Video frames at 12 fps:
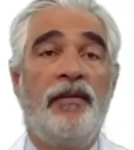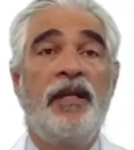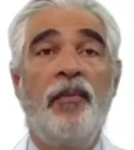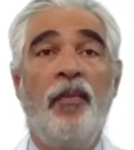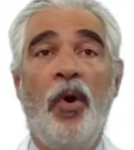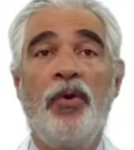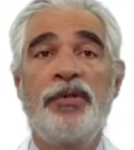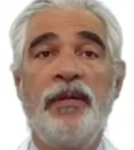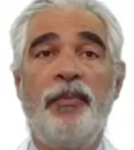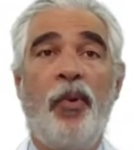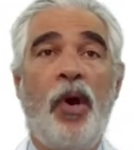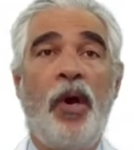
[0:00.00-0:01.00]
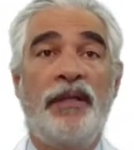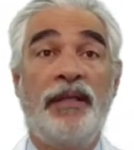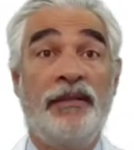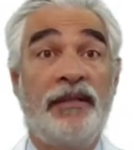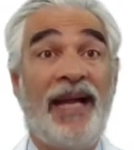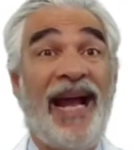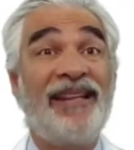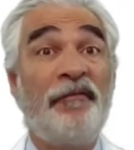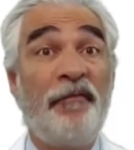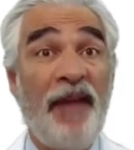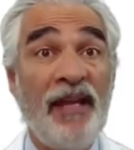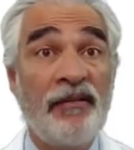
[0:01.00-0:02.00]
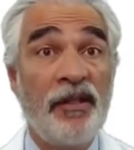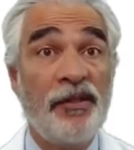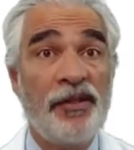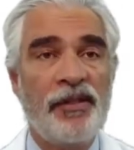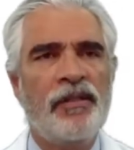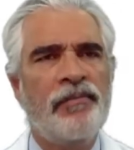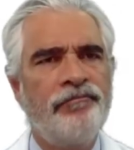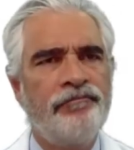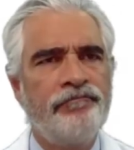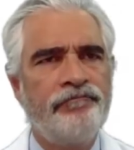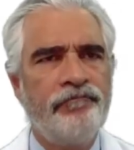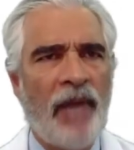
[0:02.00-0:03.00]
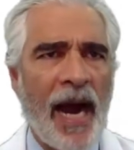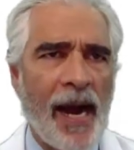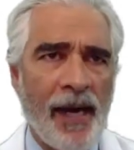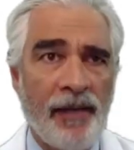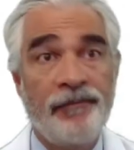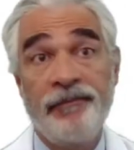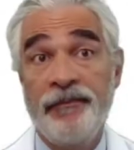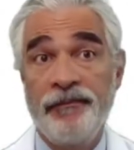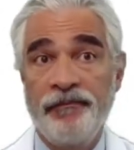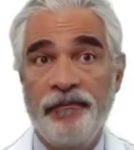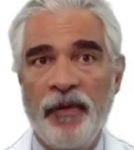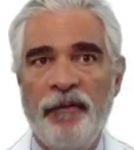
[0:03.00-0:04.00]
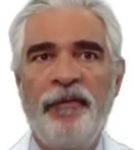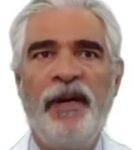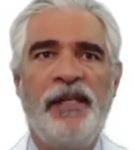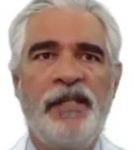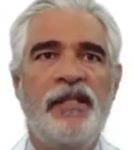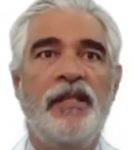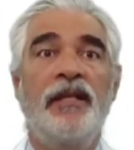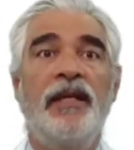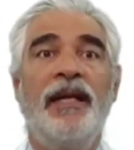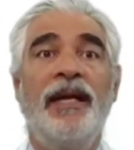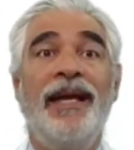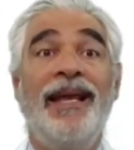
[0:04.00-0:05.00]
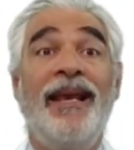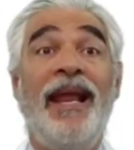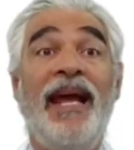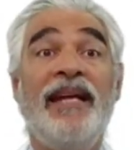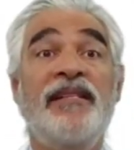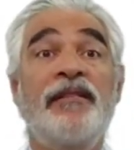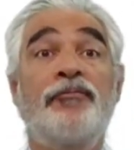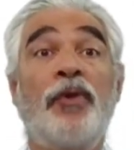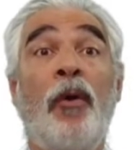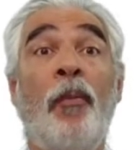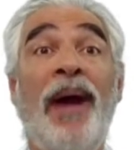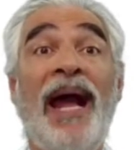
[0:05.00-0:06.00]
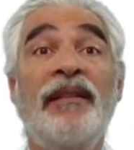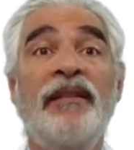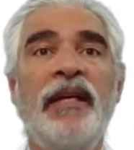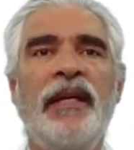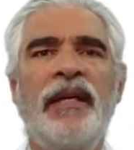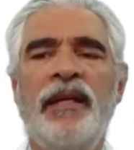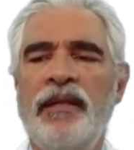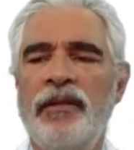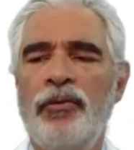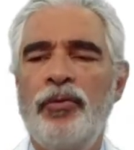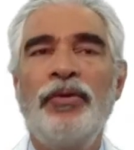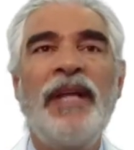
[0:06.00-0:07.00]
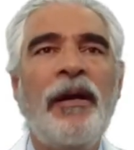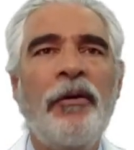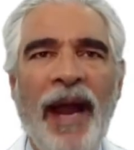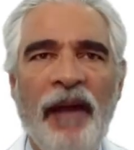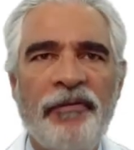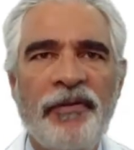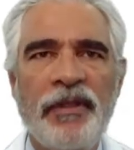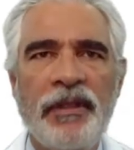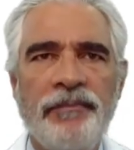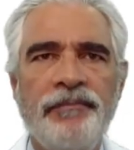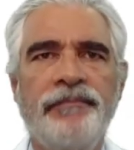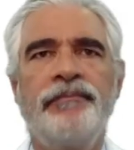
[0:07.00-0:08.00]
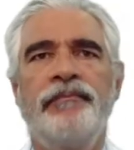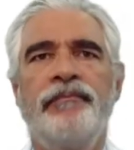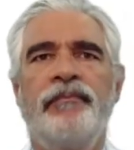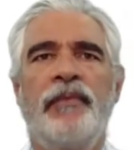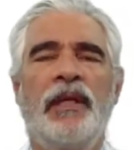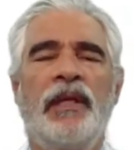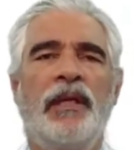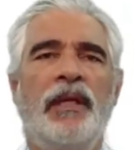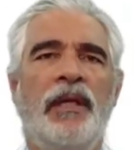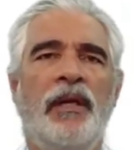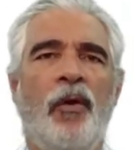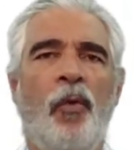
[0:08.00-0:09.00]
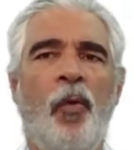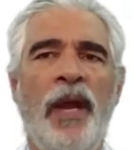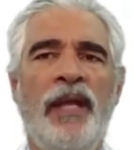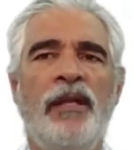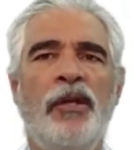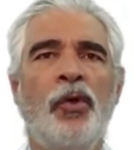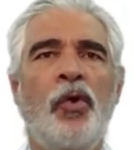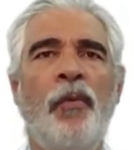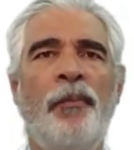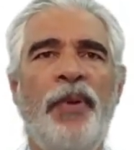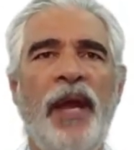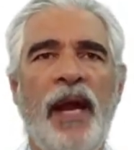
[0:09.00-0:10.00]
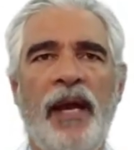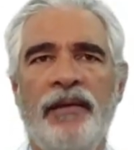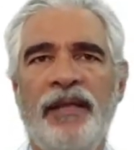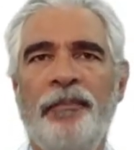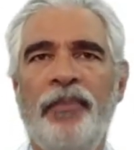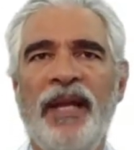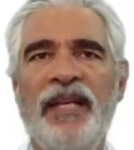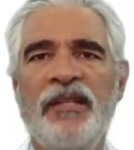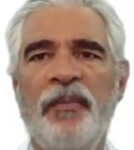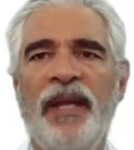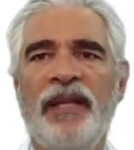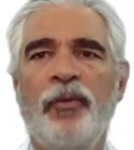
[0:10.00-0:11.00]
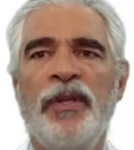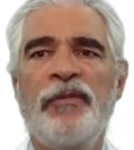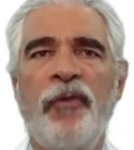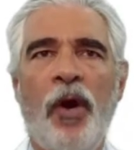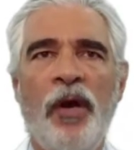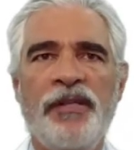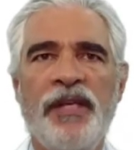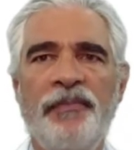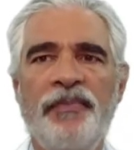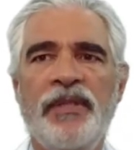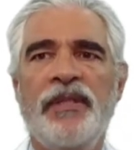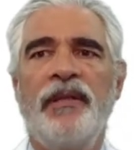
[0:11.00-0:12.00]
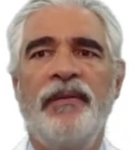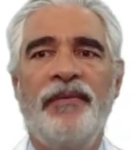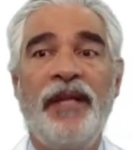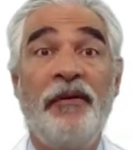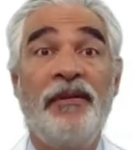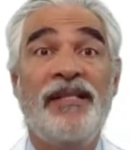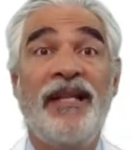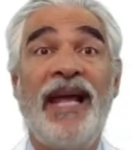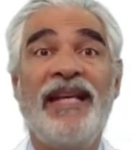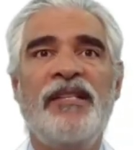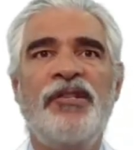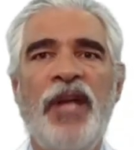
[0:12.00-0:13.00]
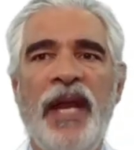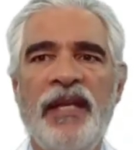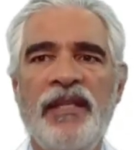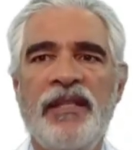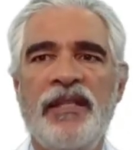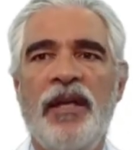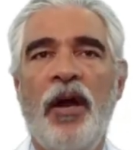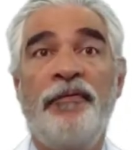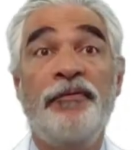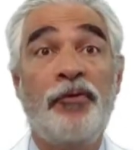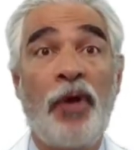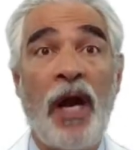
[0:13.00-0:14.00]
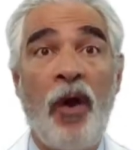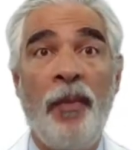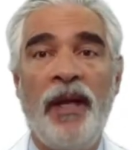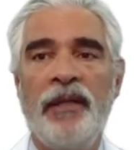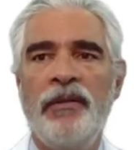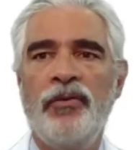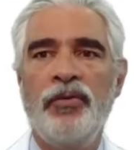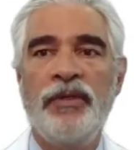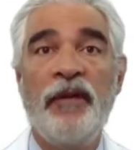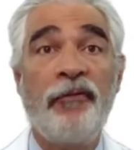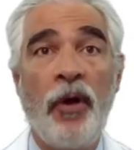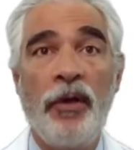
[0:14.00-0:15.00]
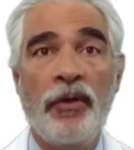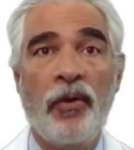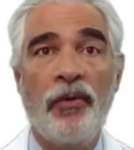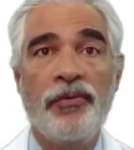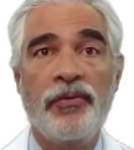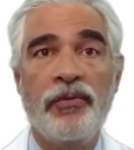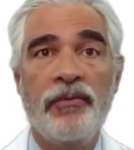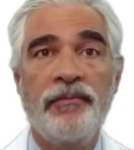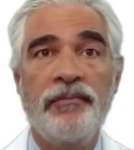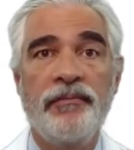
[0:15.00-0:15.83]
The most important advantages are: first, less traumatic to the graft. When you compare the placement with forceps, there is less chance of trauma to the follicles.